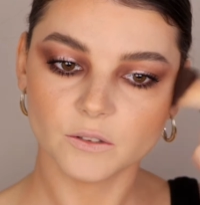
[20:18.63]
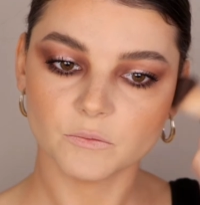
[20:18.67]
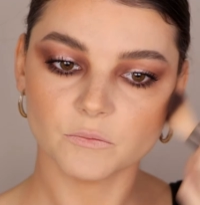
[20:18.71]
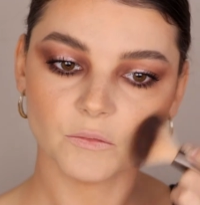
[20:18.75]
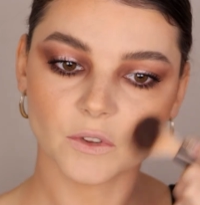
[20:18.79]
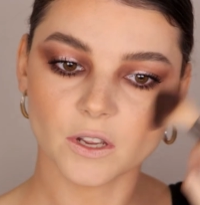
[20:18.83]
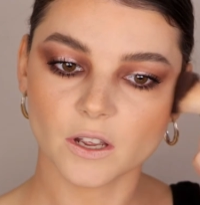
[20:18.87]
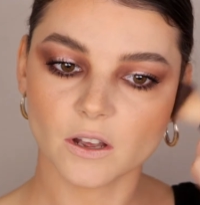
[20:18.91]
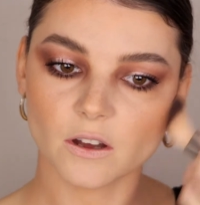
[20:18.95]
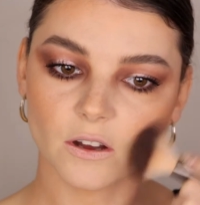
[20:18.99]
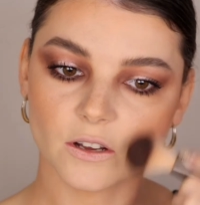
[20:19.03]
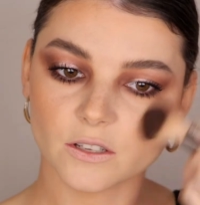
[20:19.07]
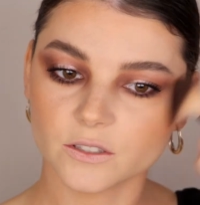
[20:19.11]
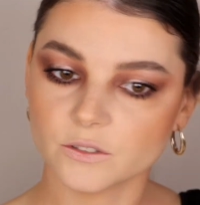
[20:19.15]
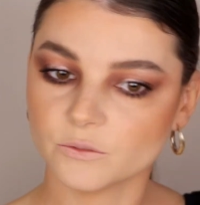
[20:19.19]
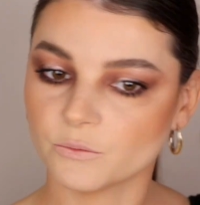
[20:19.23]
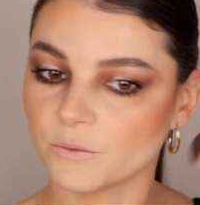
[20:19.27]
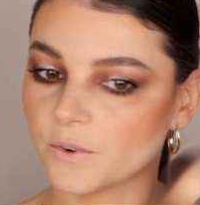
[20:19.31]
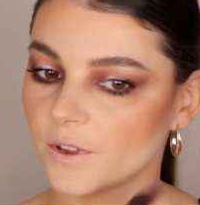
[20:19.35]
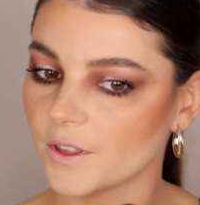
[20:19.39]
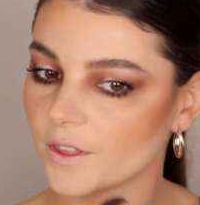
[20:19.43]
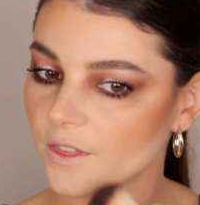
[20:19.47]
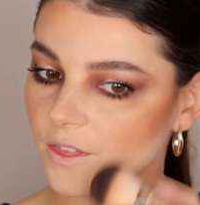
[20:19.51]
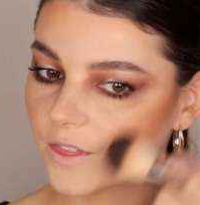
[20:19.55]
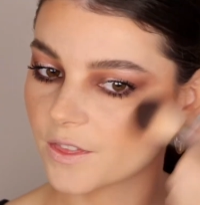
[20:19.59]
because
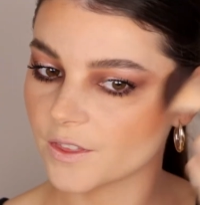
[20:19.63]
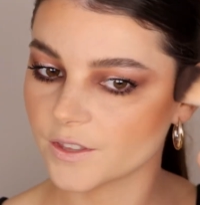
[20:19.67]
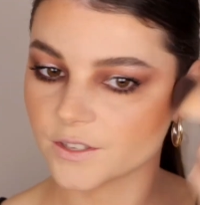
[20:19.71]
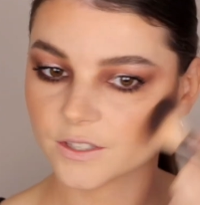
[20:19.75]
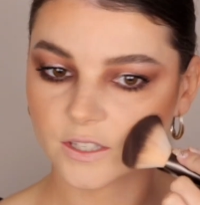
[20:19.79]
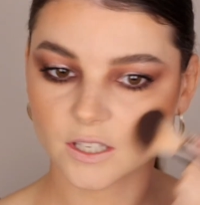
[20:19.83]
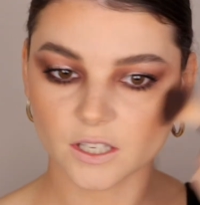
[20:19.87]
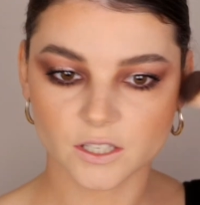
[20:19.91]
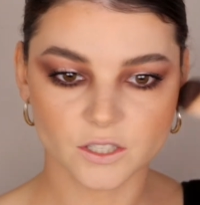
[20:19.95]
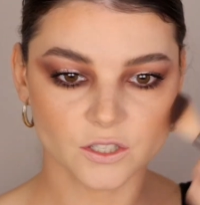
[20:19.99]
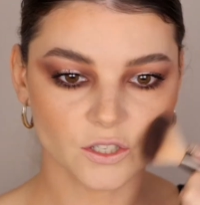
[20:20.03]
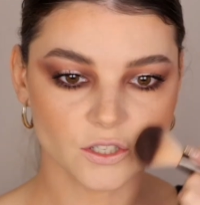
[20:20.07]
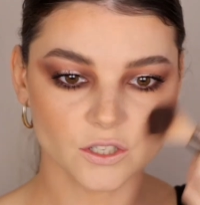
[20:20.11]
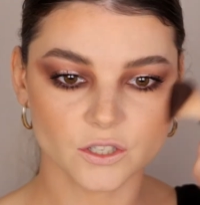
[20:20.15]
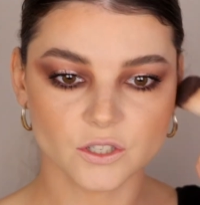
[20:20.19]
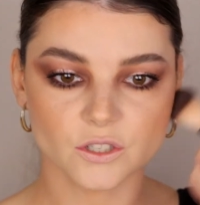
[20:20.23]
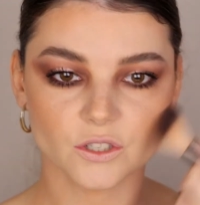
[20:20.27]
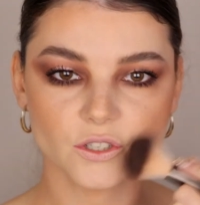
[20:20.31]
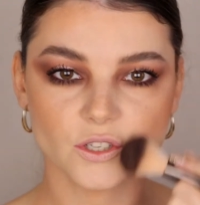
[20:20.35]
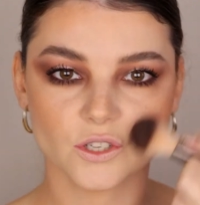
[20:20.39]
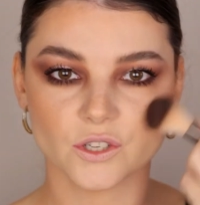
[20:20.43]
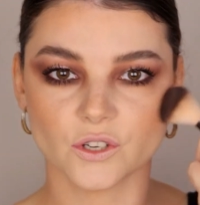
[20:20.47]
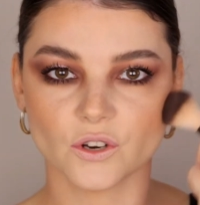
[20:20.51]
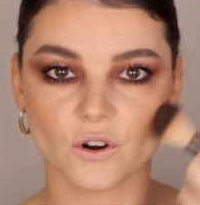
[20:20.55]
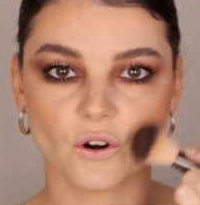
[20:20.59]
with such a
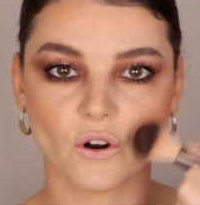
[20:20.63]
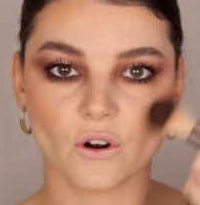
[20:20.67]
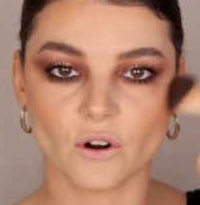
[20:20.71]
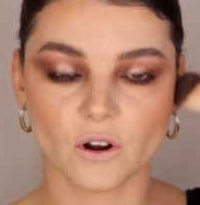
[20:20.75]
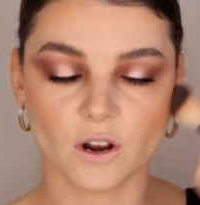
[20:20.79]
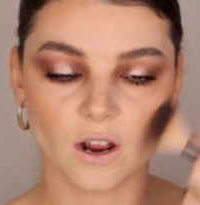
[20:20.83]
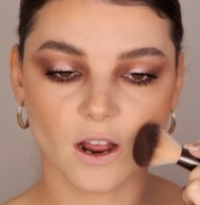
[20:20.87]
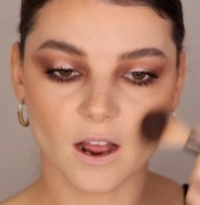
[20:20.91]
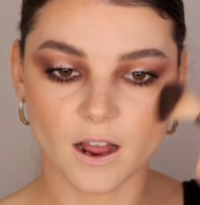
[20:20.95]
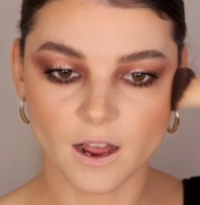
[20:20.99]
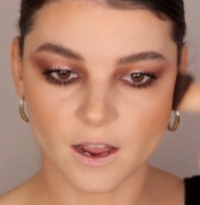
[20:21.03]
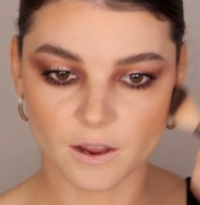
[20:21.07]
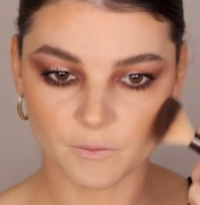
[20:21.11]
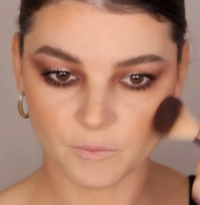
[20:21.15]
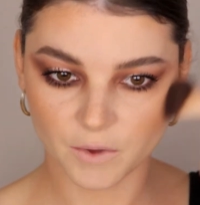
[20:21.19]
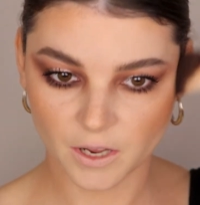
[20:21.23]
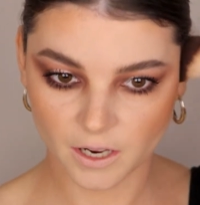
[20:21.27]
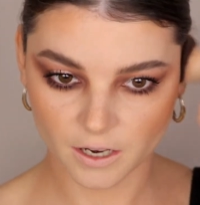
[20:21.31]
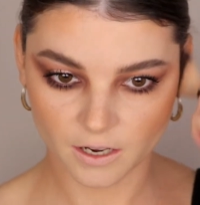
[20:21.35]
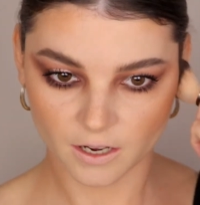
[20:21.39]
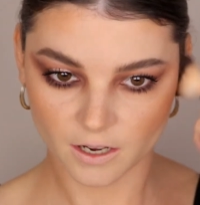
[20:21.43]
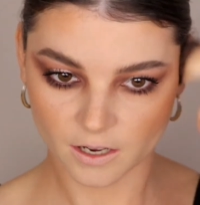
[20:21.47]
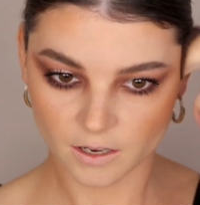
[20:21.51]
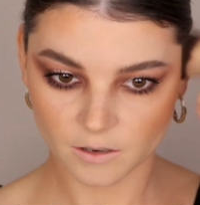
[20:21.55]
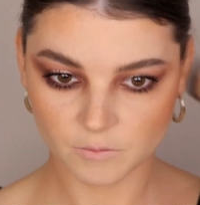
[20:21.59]
strong eye
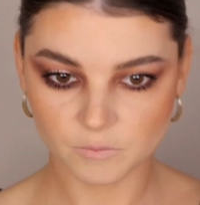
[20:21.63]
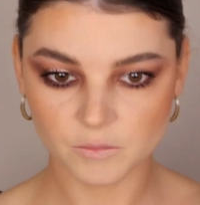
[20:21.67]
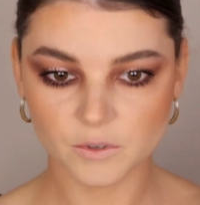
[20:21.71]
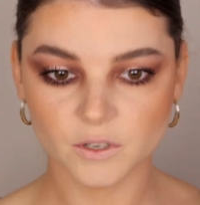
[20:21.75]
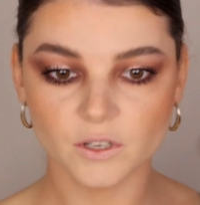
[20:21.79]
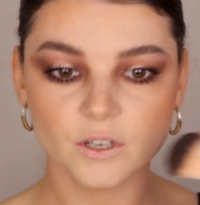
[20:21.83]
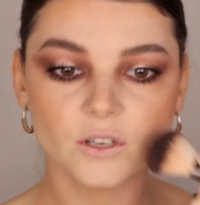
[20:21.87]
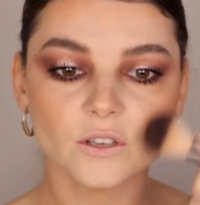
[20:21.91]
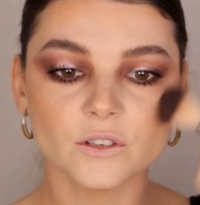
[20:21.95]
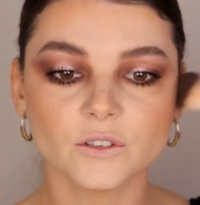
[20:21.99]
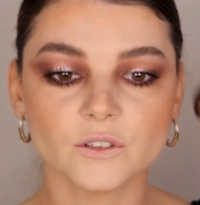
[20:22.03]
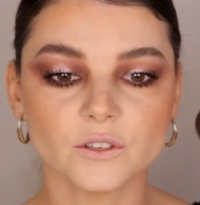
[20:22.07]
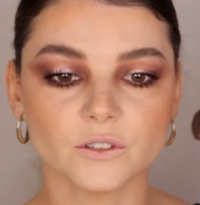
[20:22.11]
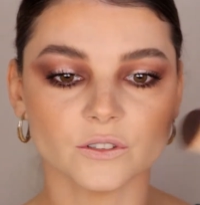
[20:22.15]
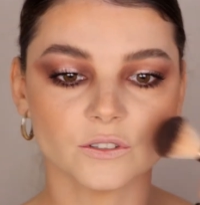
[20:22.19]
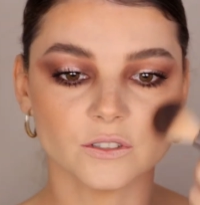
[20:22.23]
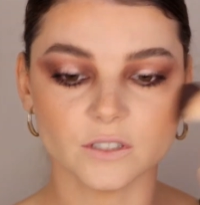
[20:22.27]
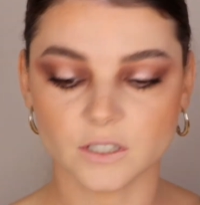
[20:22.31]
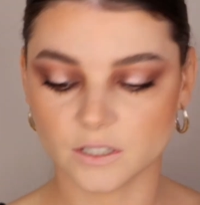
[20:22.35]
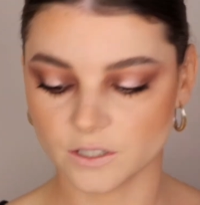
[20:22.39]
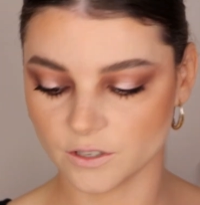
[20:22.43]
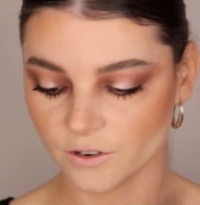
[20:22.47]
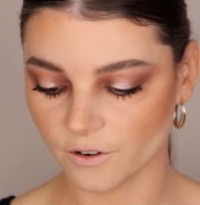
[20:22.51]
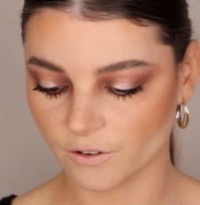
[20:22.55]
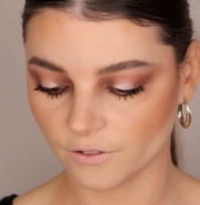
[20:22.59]
makeup you
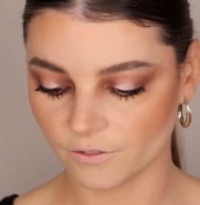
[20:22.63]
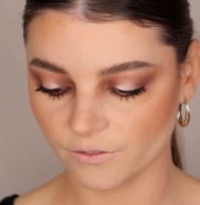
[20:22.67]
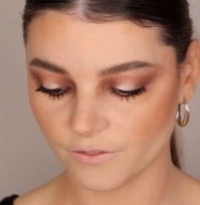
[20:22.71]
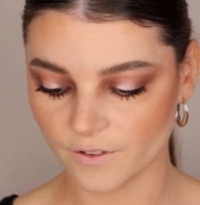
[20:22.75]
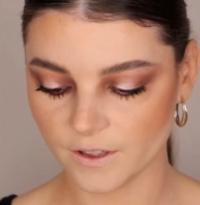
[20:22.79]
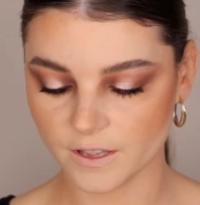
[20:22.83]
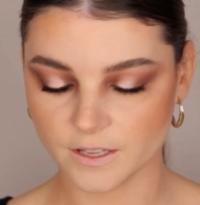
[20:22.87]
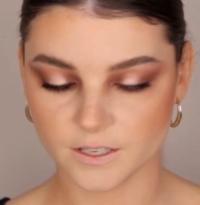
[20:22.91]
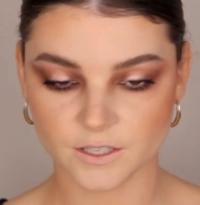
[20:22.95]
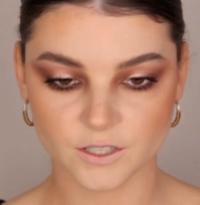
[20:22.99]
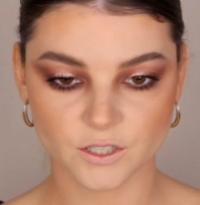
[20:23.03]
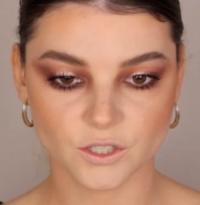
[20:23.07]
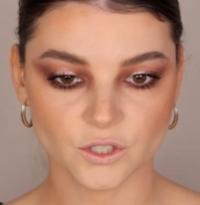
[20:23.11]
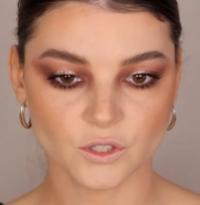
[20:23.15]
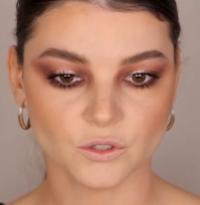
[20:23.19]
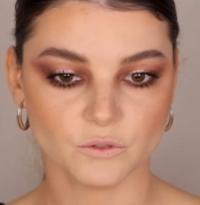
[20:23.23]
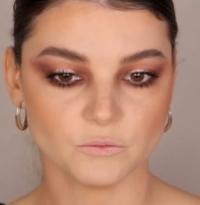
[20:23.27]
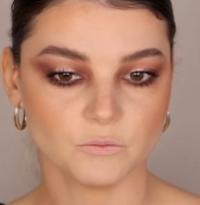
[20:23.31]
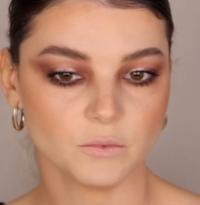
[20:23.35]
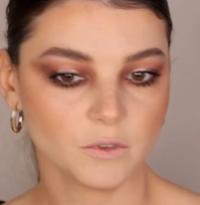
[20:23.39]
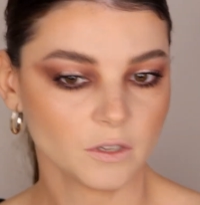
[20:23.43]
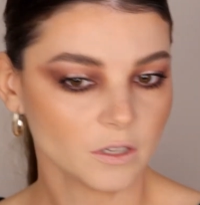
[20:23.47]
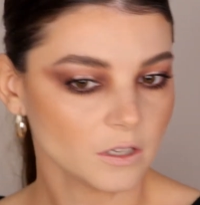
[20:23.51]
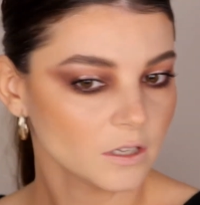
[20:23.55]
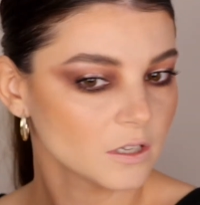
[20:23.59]
need your face to
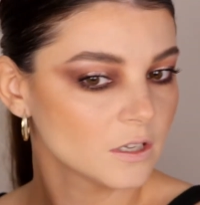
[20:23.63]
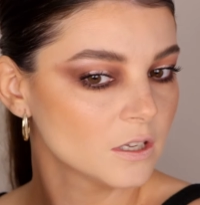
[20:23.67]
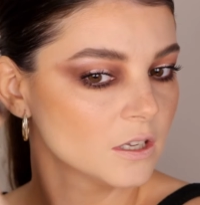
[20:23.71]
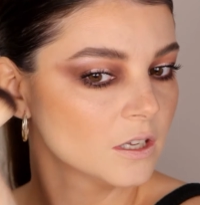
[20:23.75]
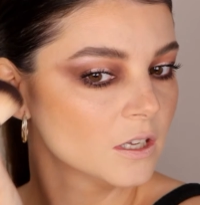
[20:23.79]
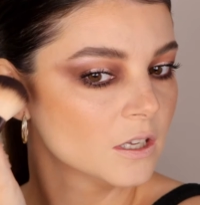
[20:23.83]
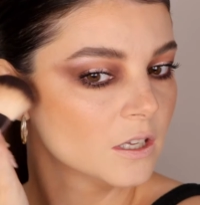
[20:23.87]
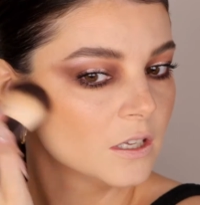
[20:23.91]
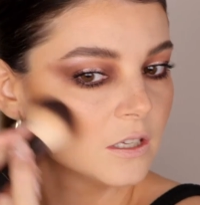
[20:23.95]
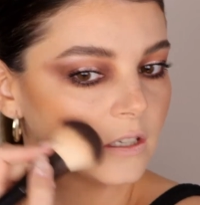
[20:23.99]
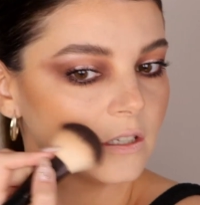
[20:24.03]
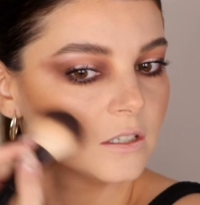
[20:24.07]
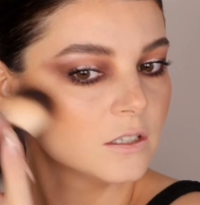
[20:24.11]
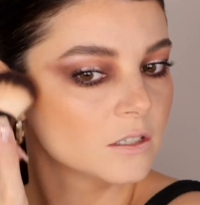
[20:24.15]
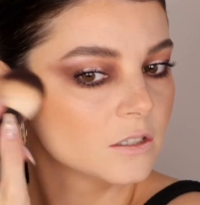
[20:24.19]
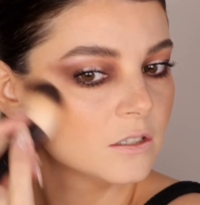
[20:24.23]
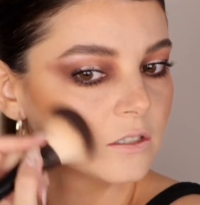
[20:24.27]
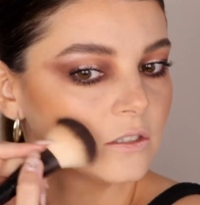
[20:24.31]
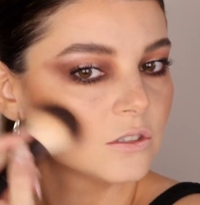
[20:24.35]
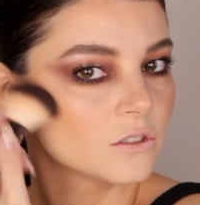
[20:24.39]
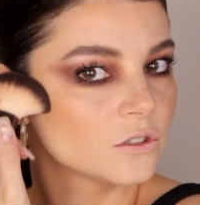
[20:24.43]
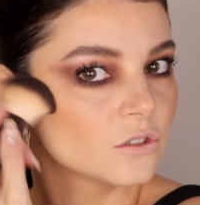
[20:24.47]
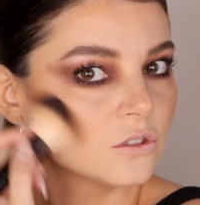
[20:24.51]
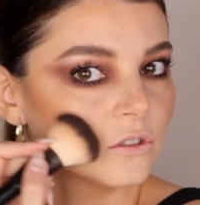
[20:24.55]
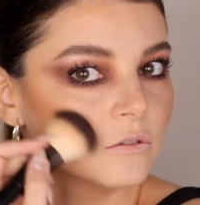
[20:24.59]
be
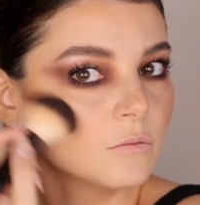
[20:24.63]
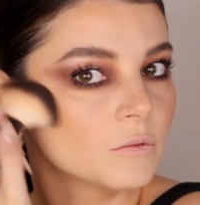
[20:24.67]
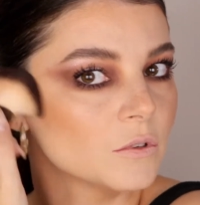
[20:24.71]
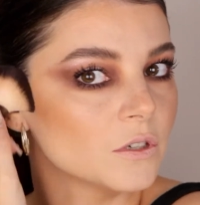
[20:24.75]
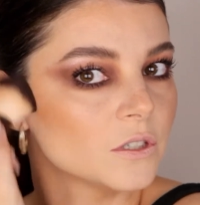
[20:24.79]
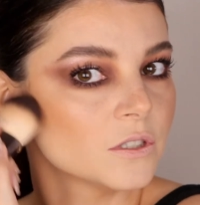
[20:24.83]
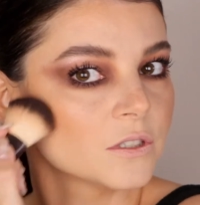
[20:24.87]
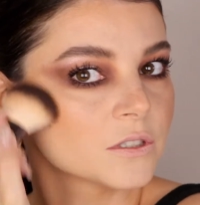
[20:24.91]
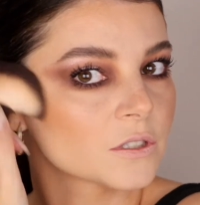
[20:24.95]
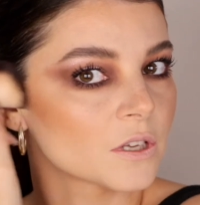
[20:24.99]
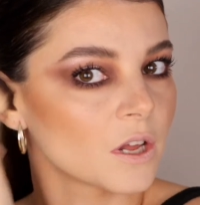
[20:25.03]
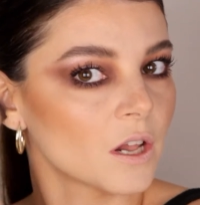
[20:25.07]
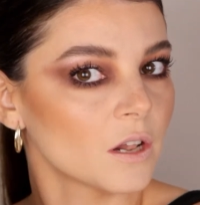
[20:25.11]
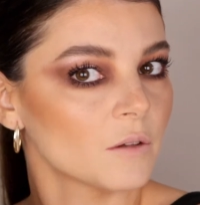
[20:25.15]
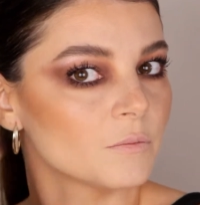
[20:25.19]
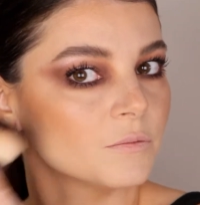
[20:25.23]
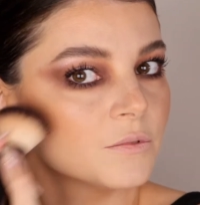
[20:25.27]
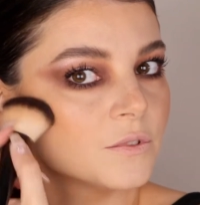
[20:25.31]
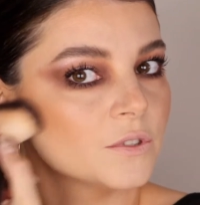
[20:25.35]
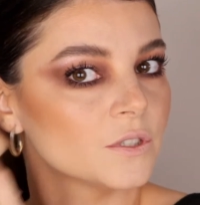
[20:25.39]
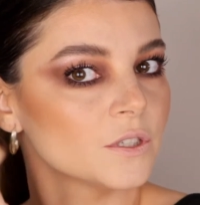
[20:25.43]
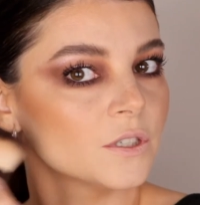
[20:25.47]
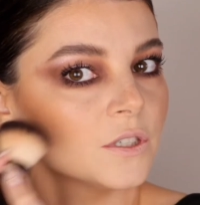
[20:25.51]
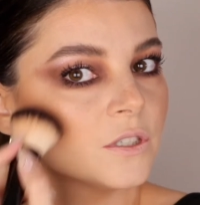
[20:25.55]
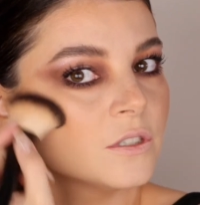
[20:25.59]
super
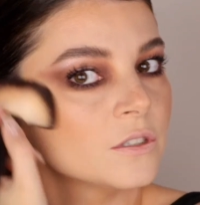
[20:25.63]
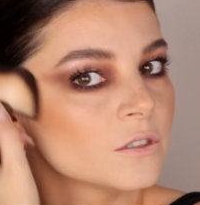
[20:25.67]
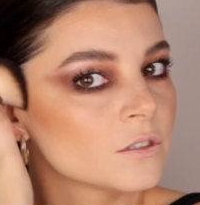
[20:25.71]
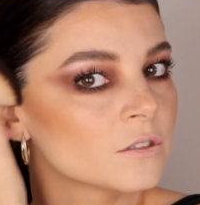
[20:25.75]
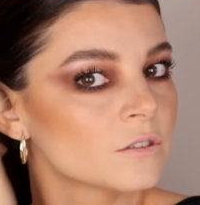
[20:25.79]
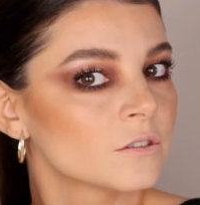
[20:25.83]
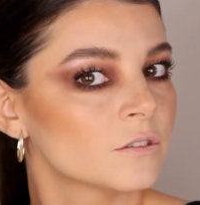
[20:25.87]
sculpted.